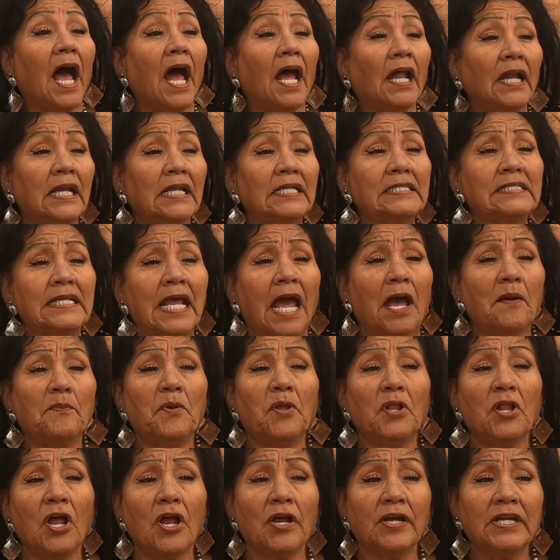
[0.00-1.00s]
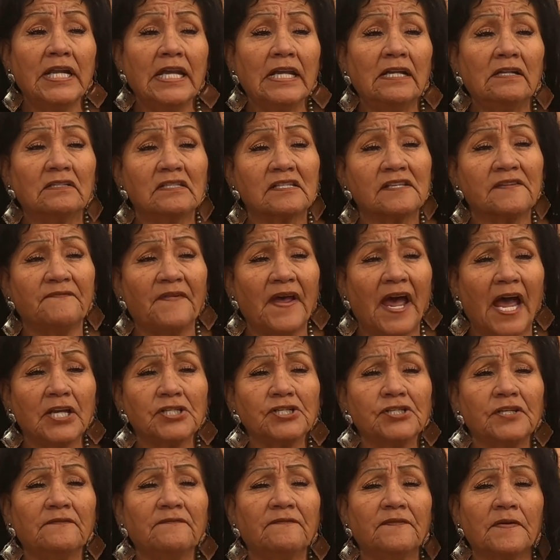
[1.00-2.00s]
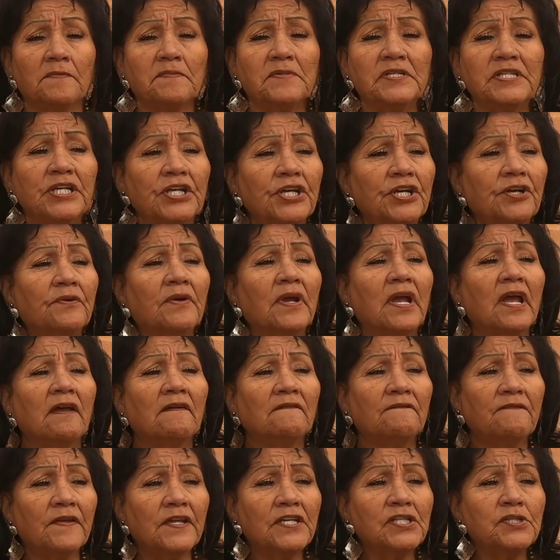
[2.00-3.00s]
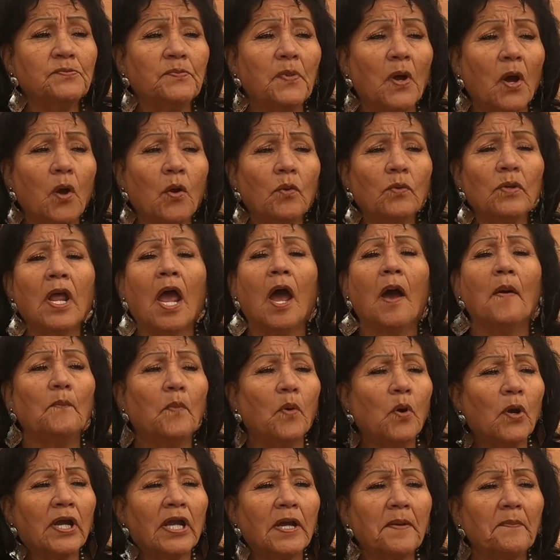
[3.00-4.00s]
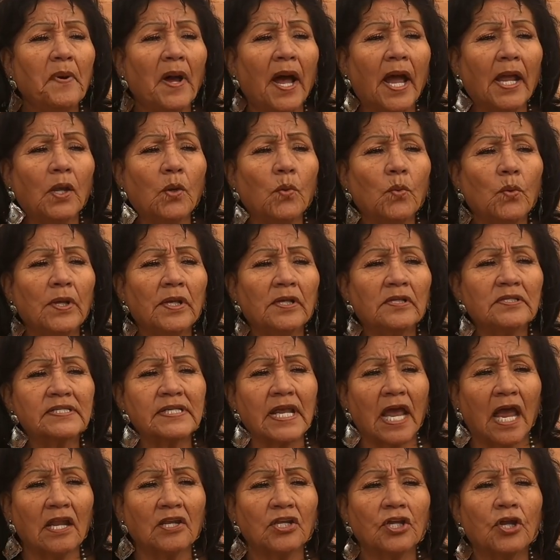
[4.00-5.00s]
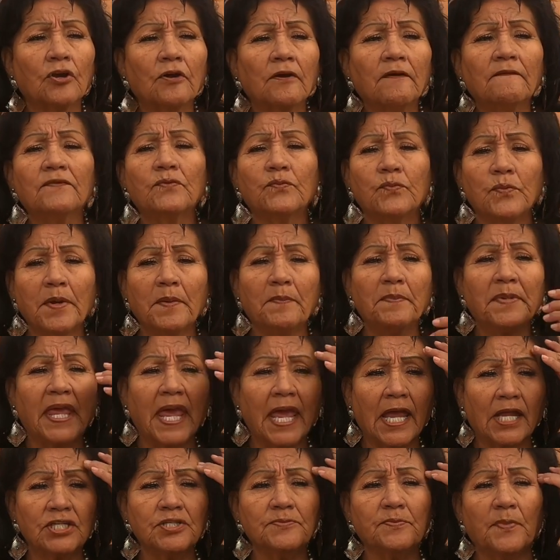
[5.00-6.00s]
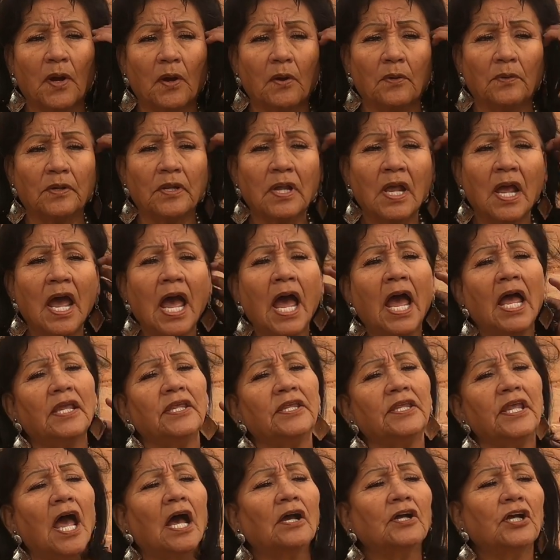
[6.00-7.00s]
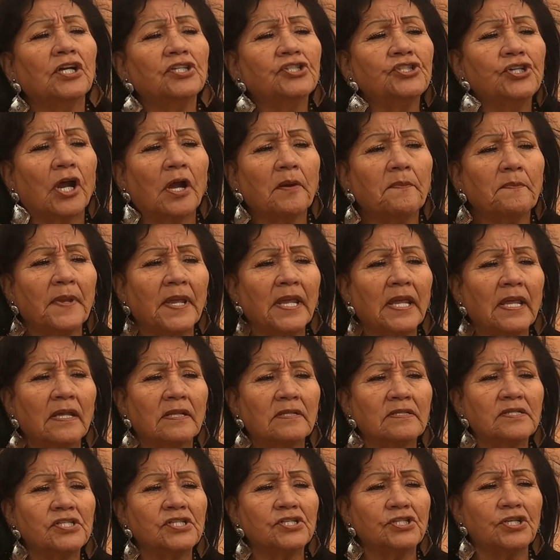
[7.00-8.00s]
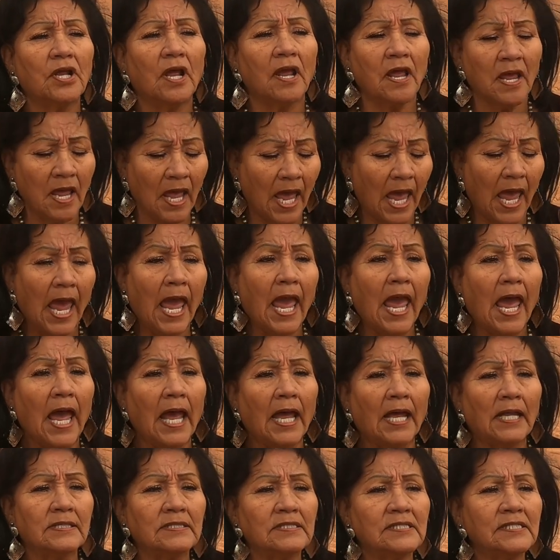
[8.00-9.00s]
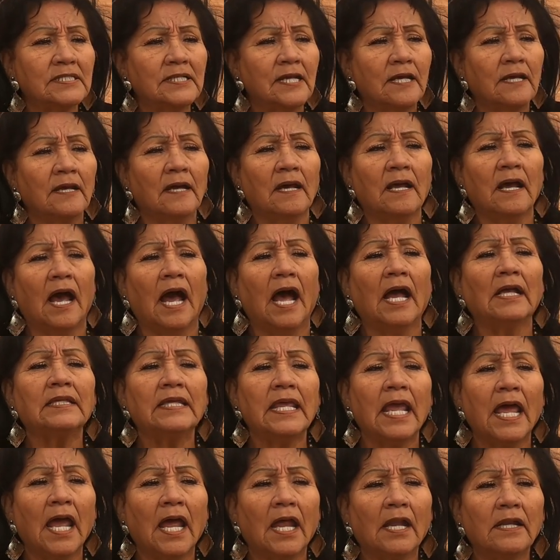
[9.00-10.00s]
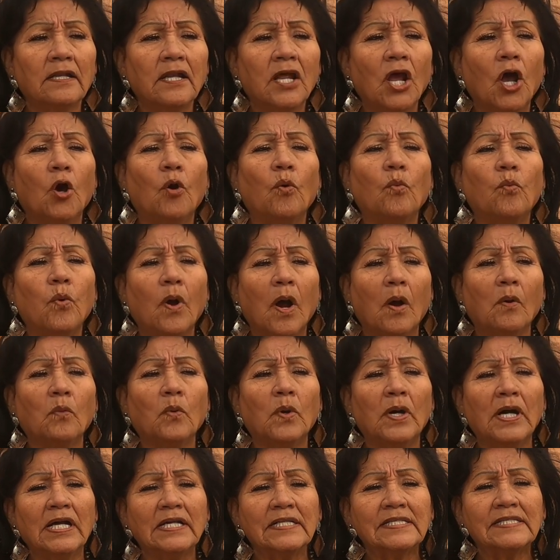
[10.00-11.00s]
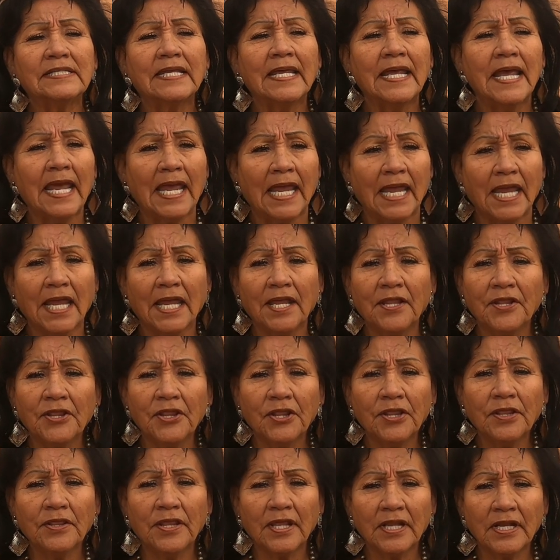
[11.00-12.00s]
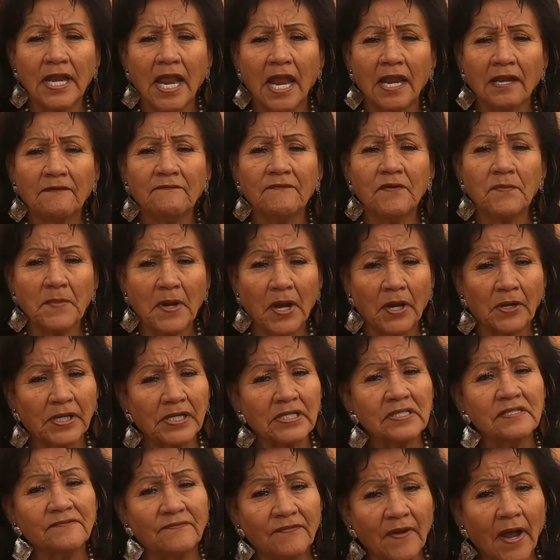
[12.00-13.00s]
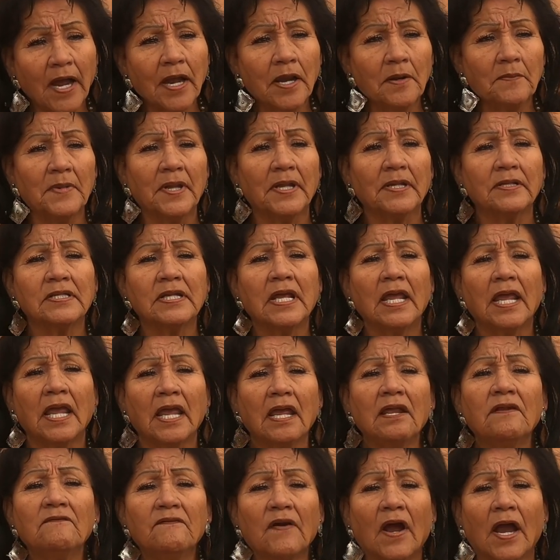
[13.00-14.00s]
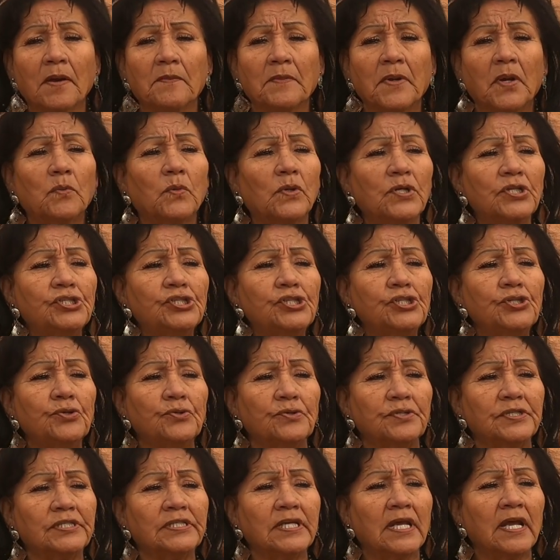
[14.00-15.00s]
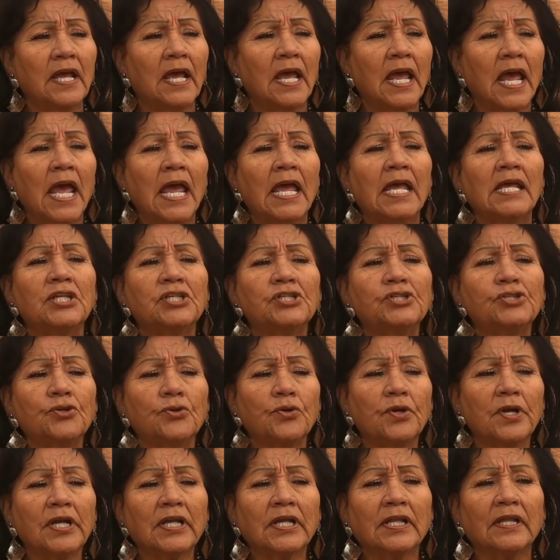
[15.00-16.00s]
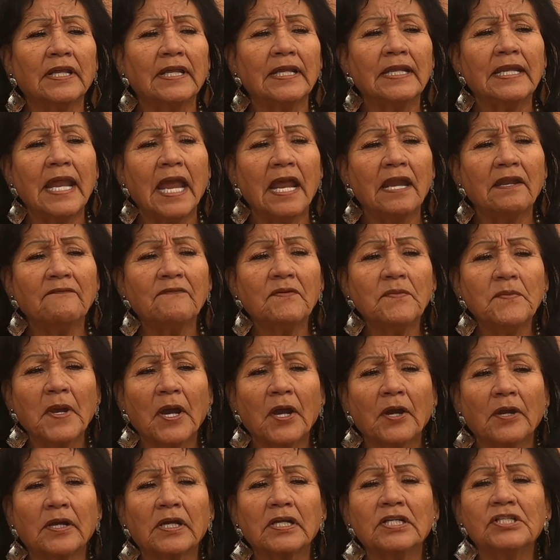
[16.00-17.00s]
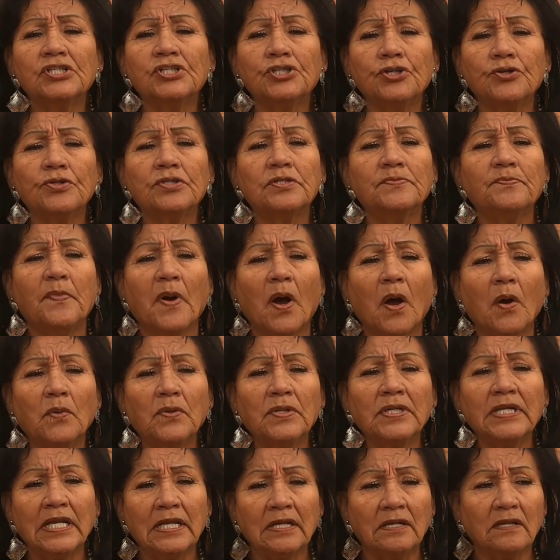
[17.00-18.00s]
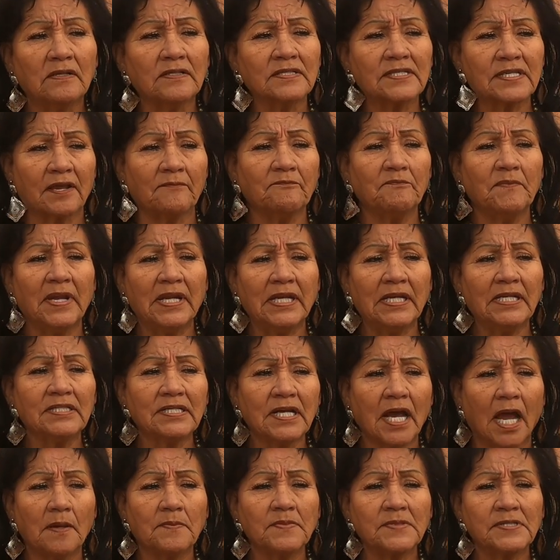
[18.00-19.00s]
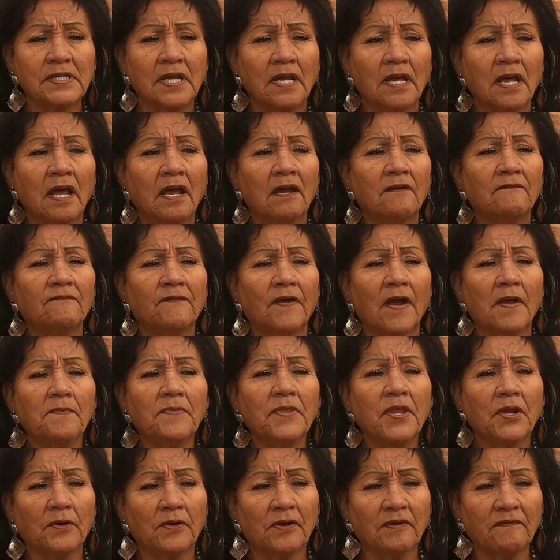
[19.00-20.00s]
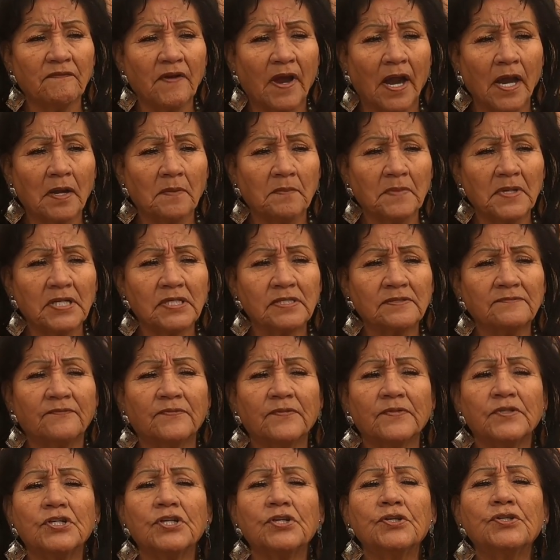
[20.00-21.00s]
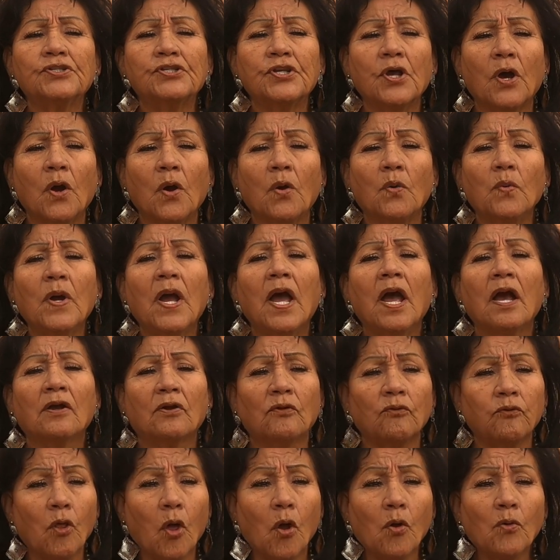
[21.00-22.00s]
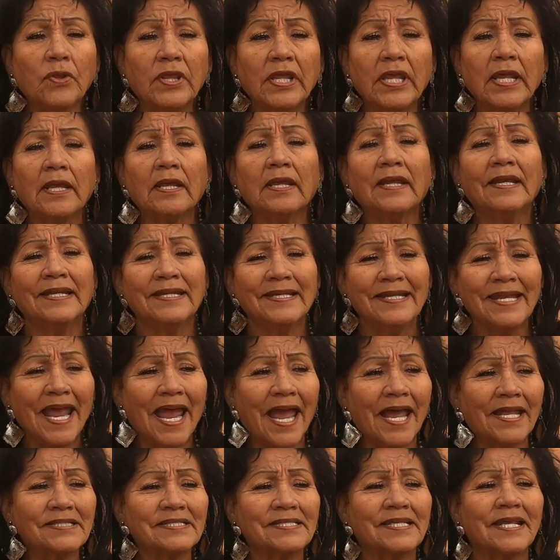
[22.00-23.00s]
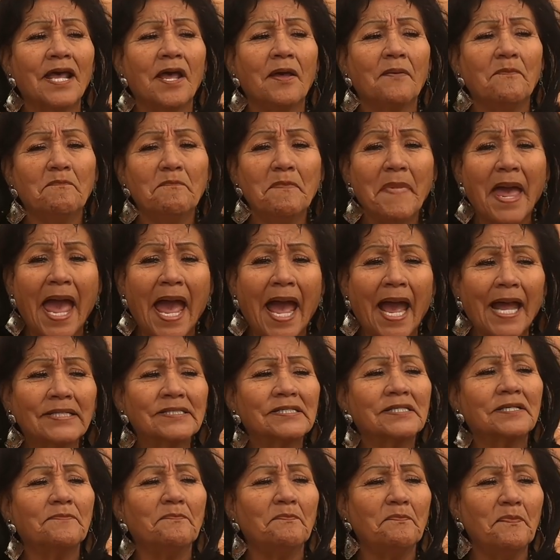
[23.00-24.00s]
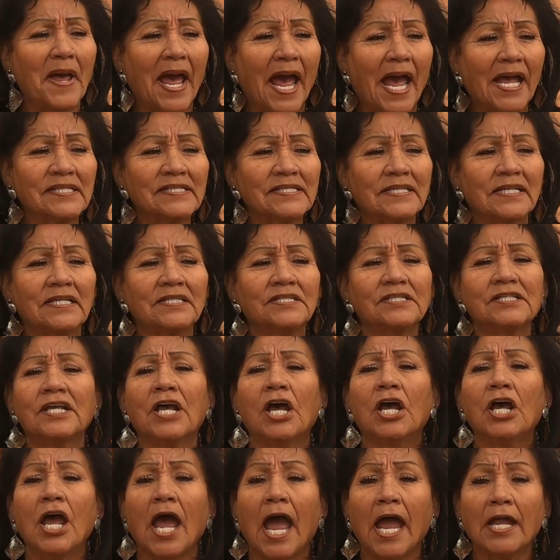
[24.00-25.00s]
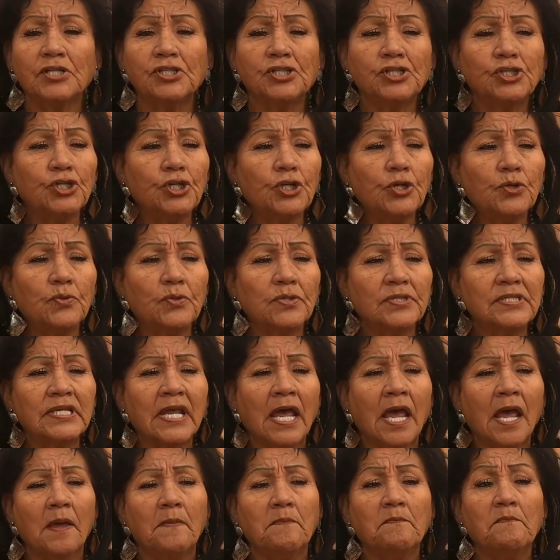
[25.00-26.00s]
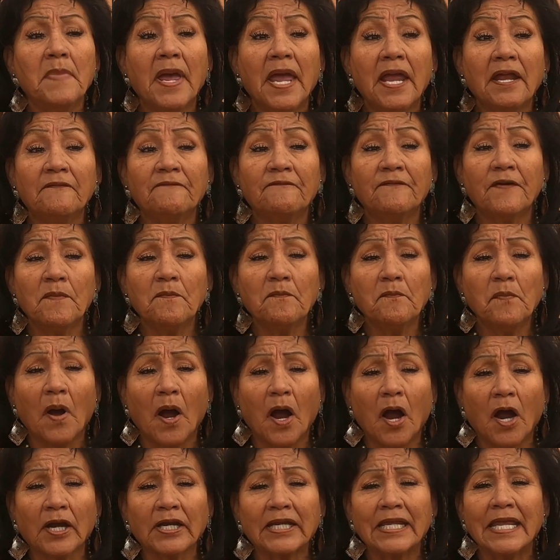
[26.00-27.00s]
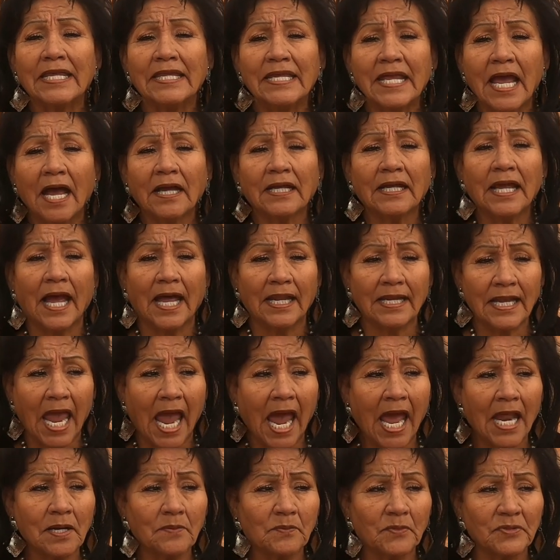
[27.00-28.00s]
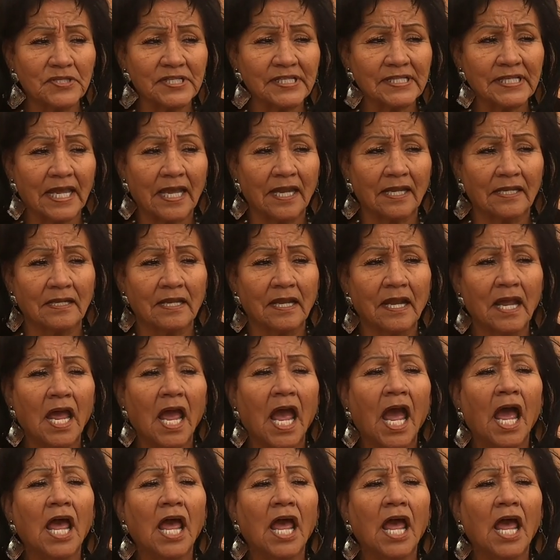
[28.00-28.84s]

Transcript: An example are needles fashioned from deer, fish bone, porcupine quills, and curved rib cage bone, yucca sharp inch, and again, what was in the Native American's environment, environment was used. Historically, Native Americans used bone needles of many types from their environment to sew clothing, nets, mats, baskets, and shoes made from bark, yucca, and animal skin.